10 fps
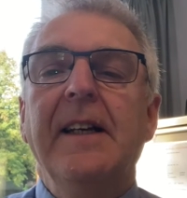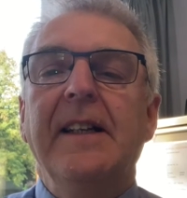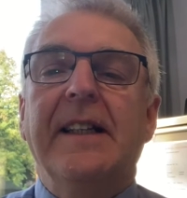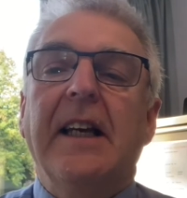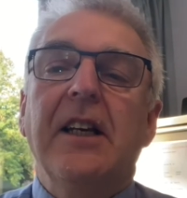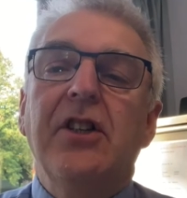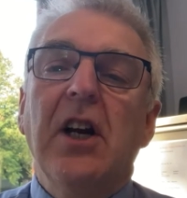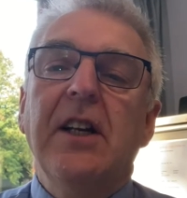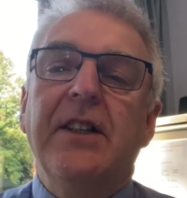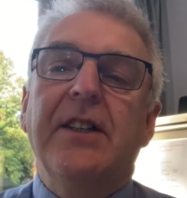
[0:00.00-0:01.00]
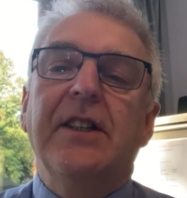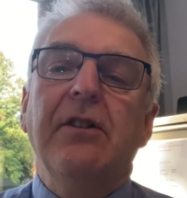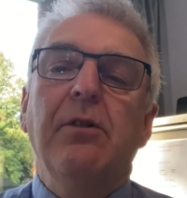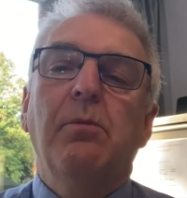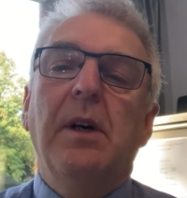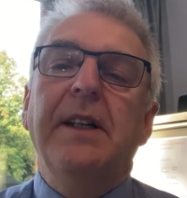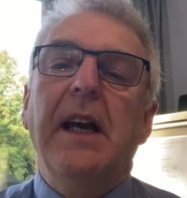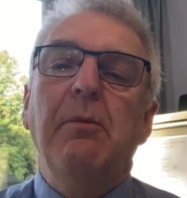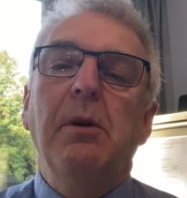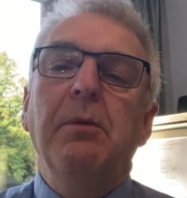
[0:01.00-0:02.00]
It's like a judge to whom one
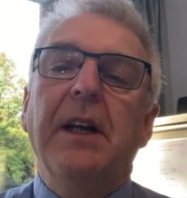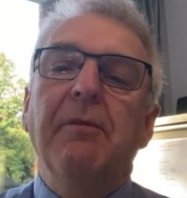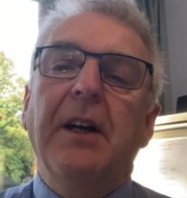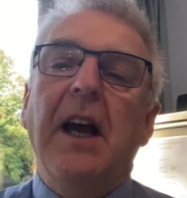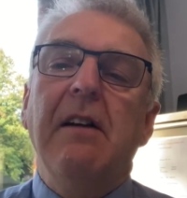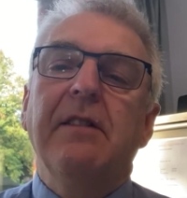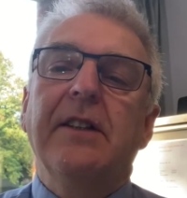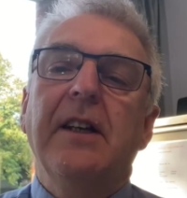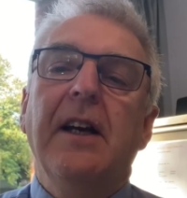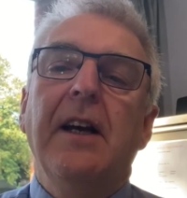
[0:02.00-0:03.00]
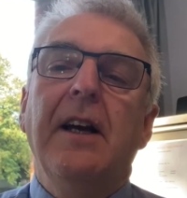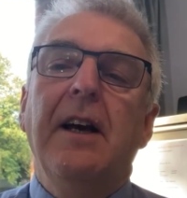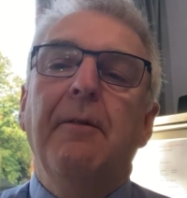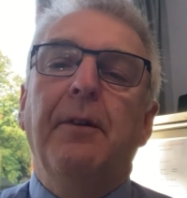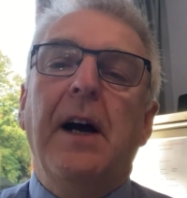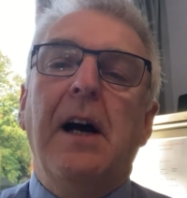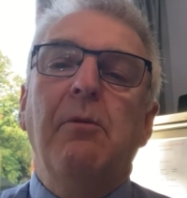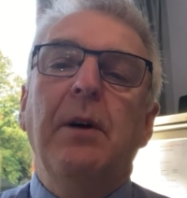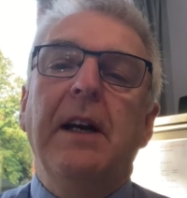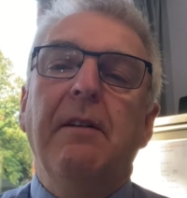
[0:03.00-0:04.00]
day we will give account for how
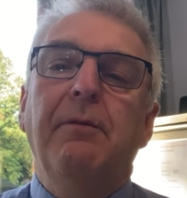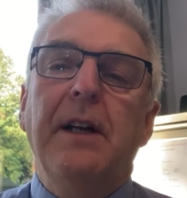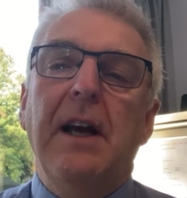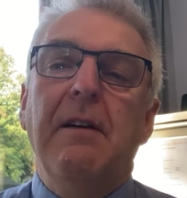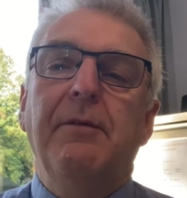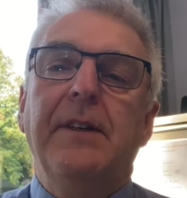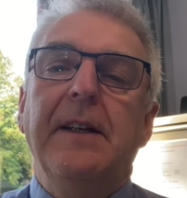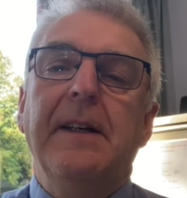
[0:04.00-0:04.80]
we have lived.